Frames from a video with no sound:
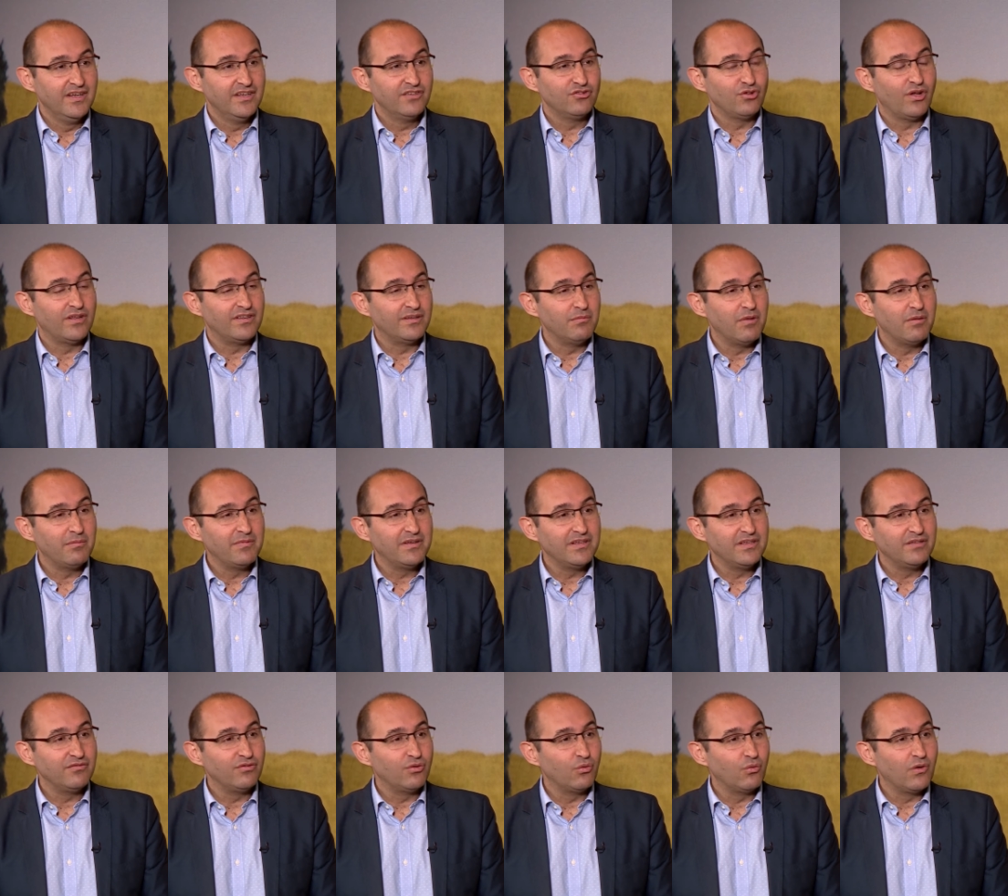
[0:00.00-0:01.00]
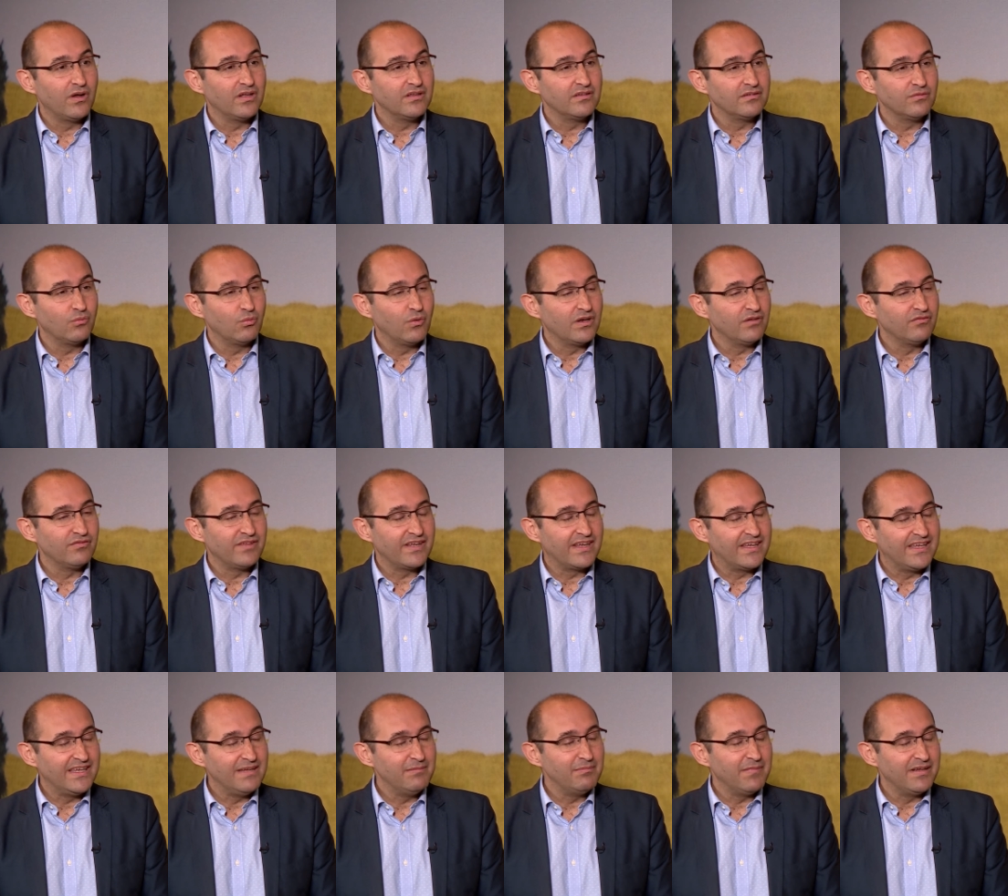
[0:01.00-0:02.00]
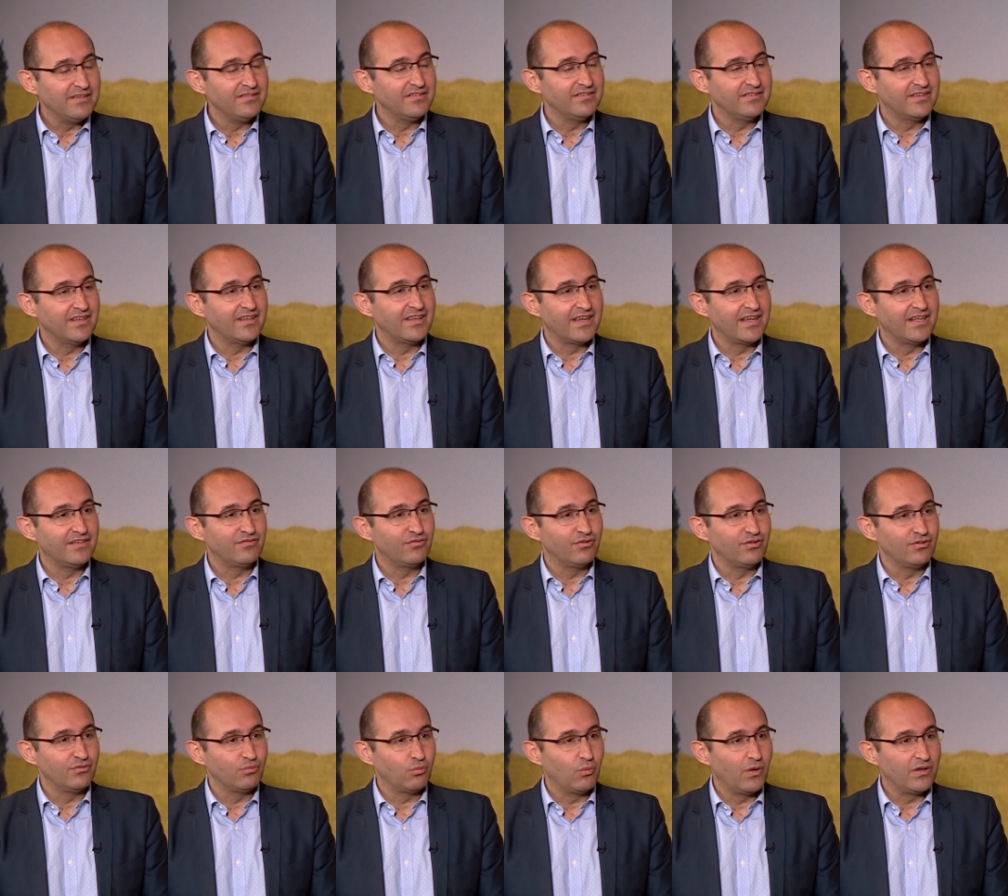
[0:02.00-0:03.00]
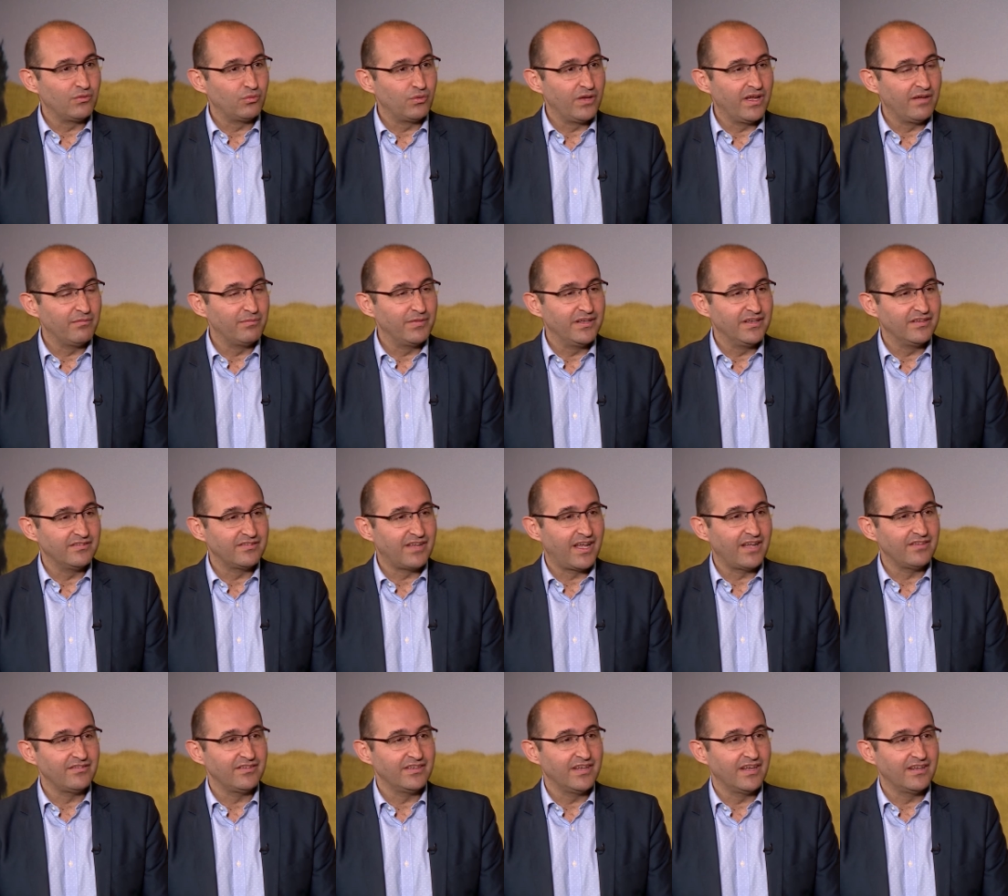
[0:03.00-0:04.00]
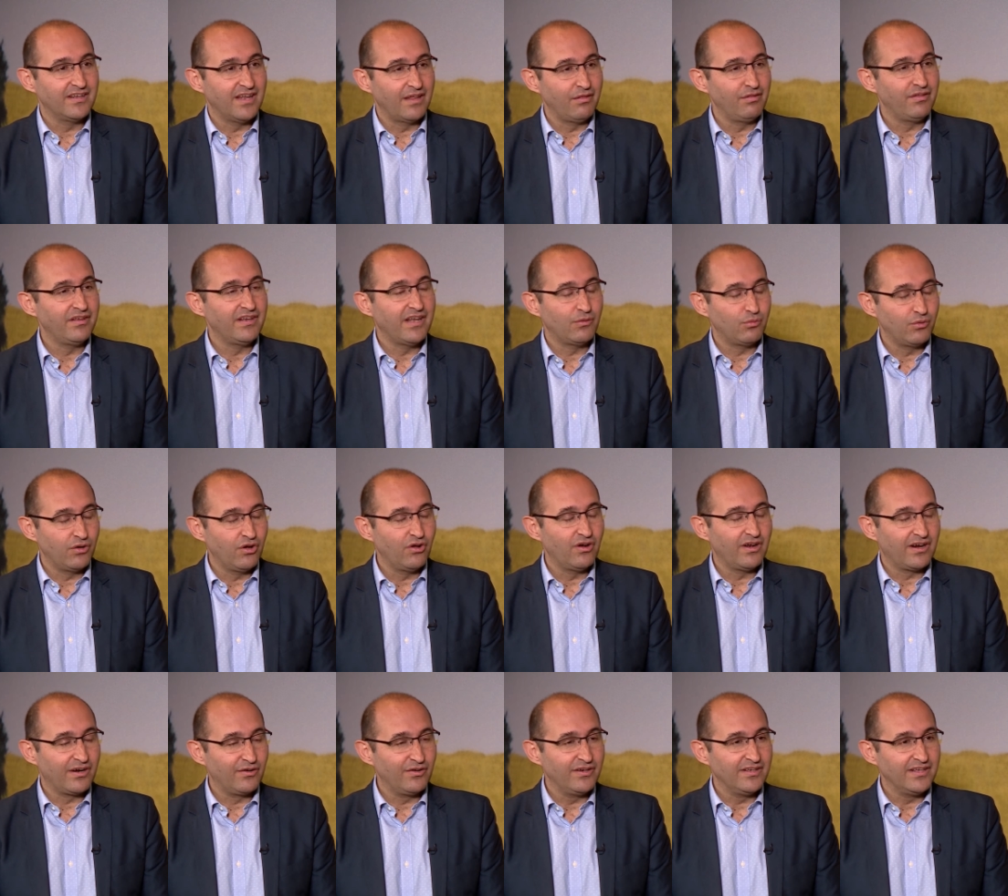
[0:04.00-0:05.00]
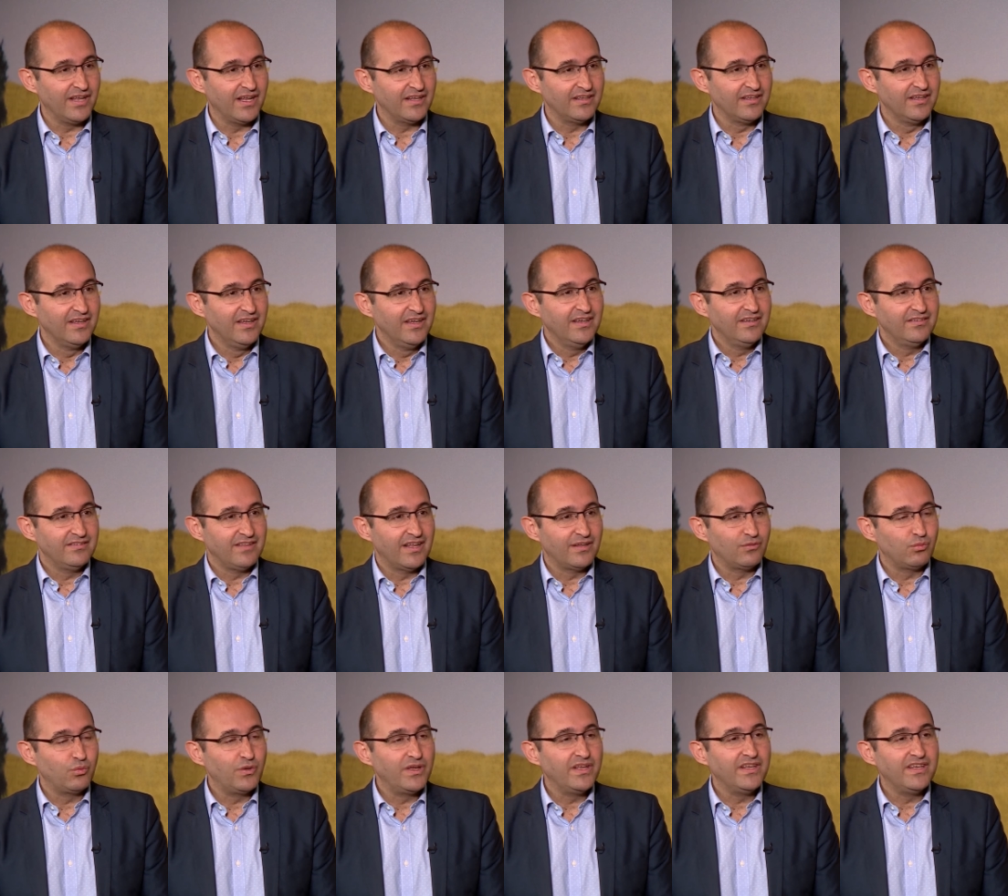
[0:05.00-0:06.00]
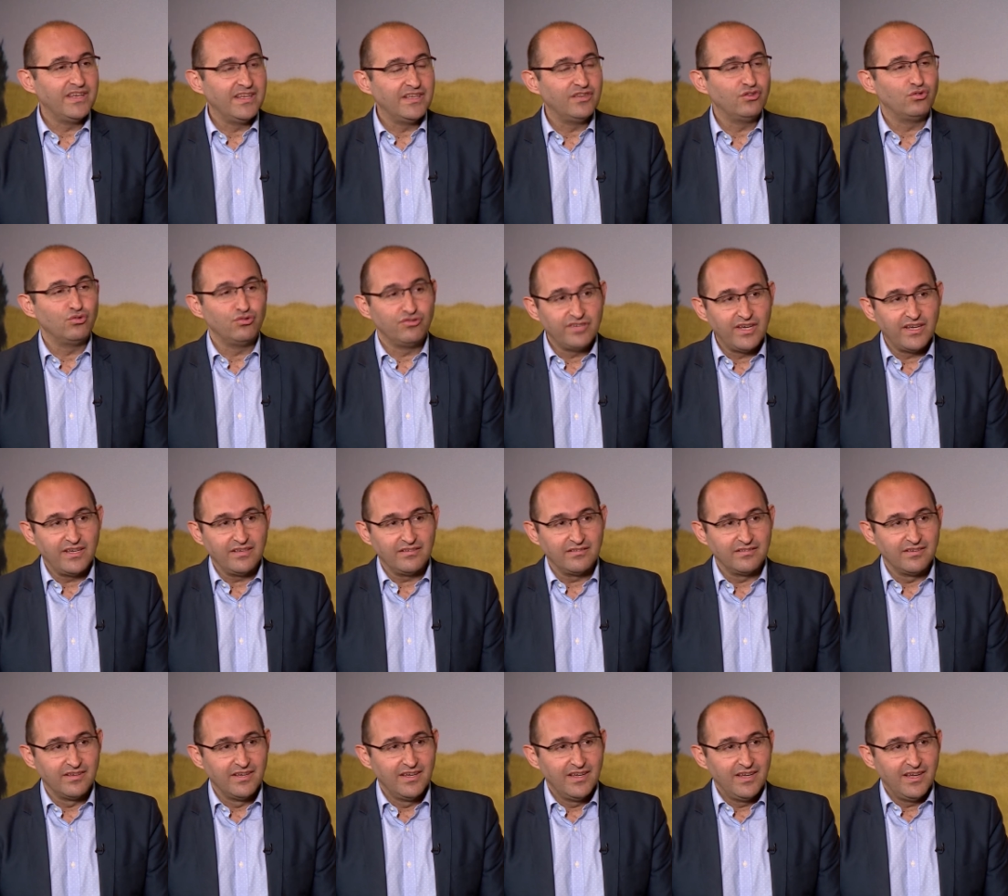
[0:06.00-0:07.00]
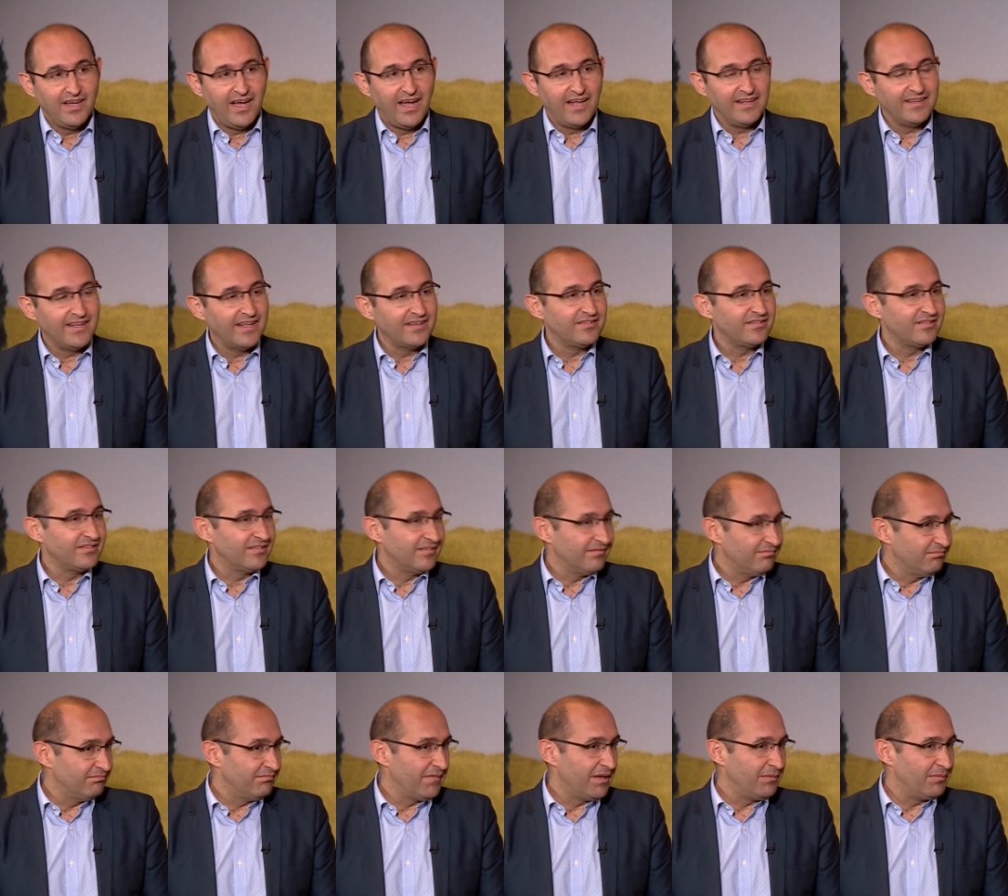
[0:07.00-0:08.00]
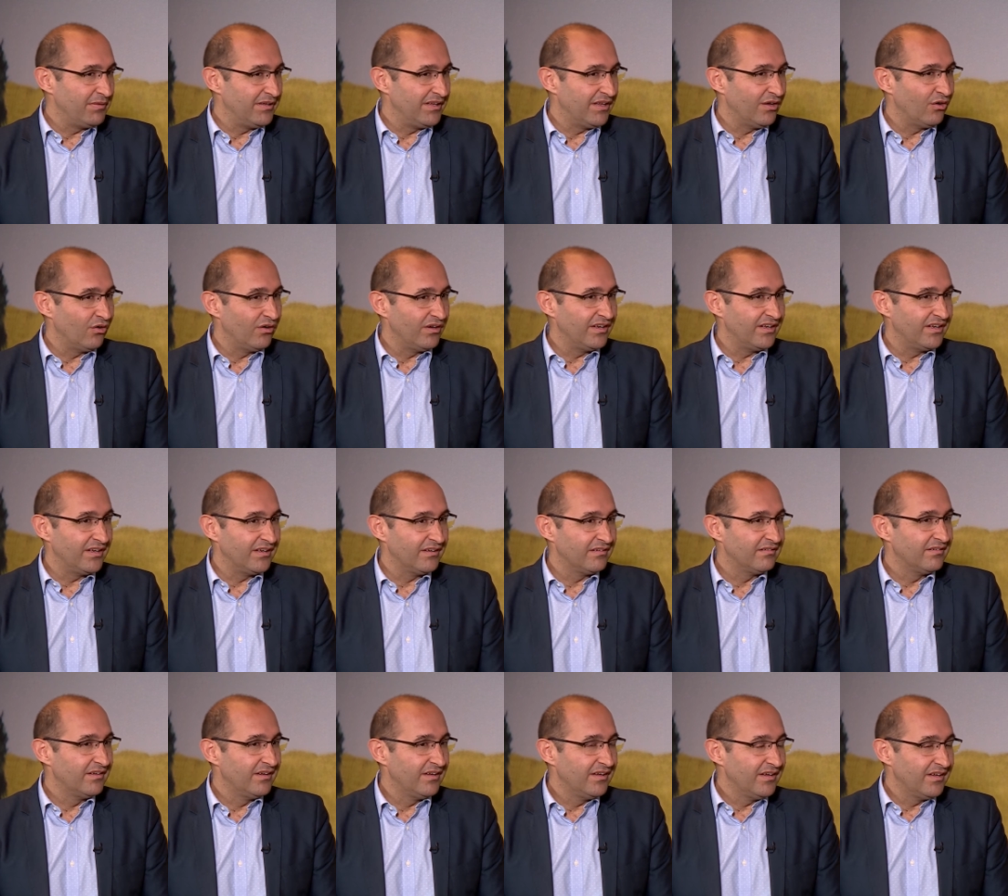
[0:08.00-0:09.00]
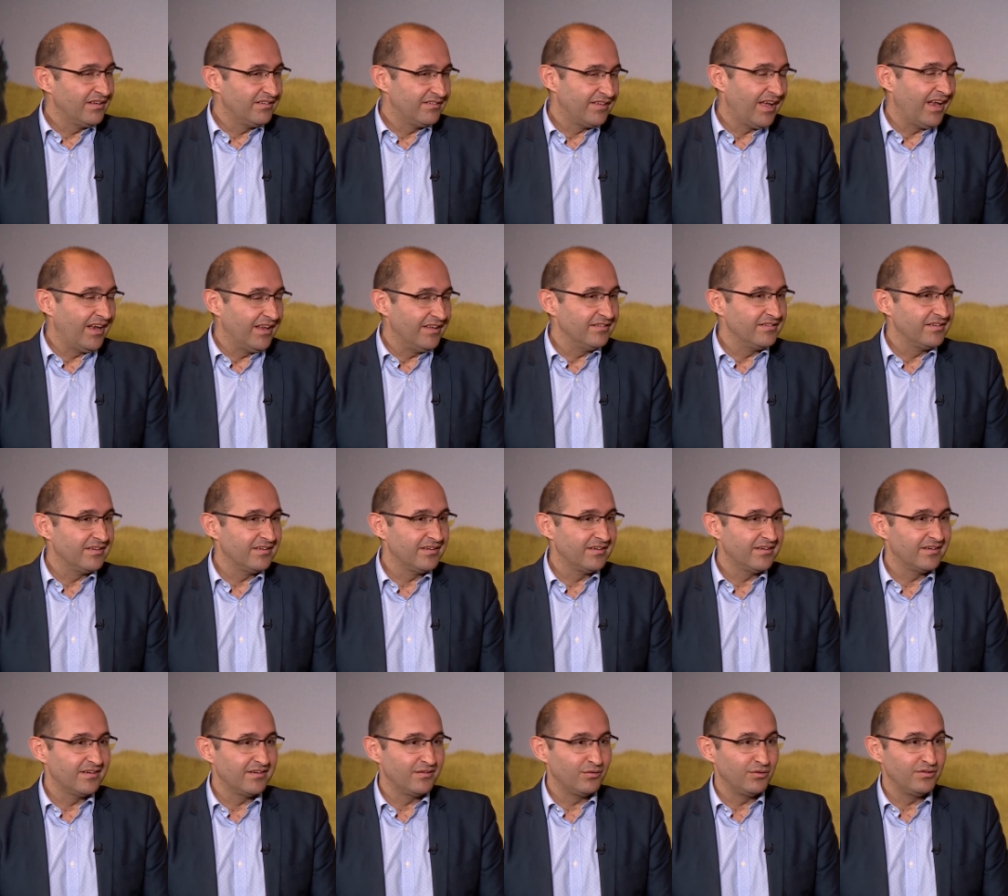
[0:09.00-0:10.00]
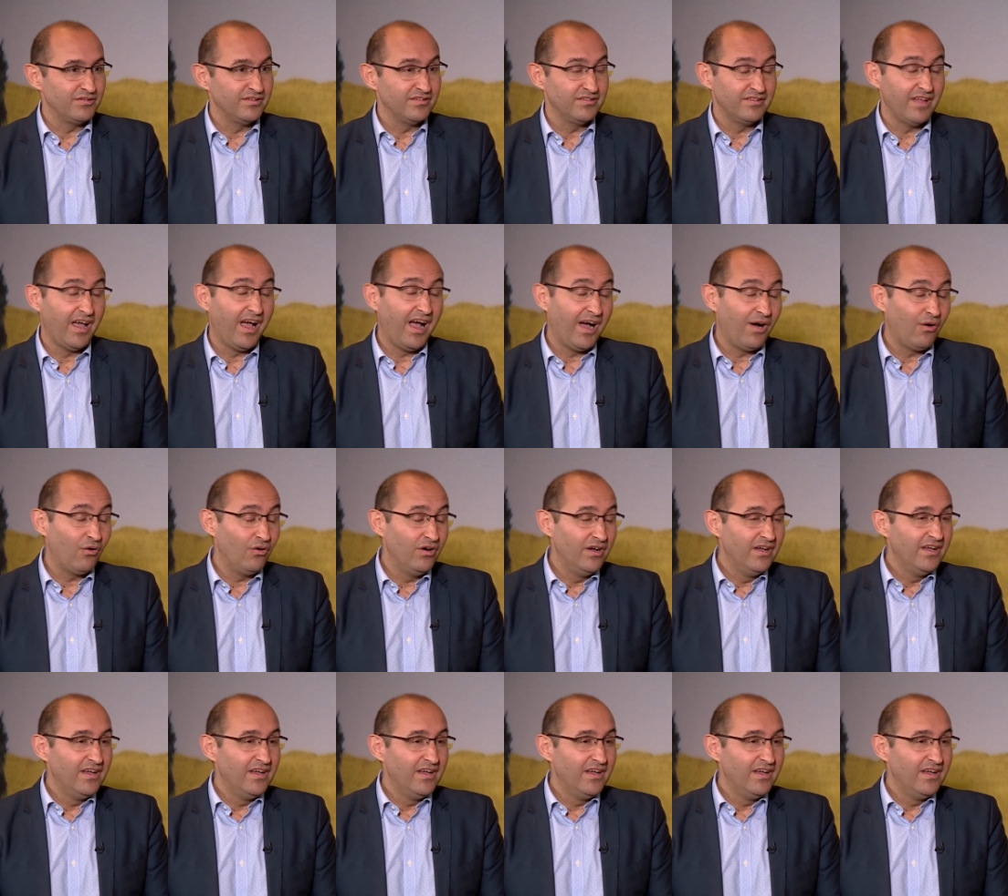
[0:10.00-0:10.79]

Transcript: So at the moment, if you want, one of the key messages that I get from what we have been discussing, and I think that we all agree on that, is that we need to change. And that's maybe the only challenge, which is the how.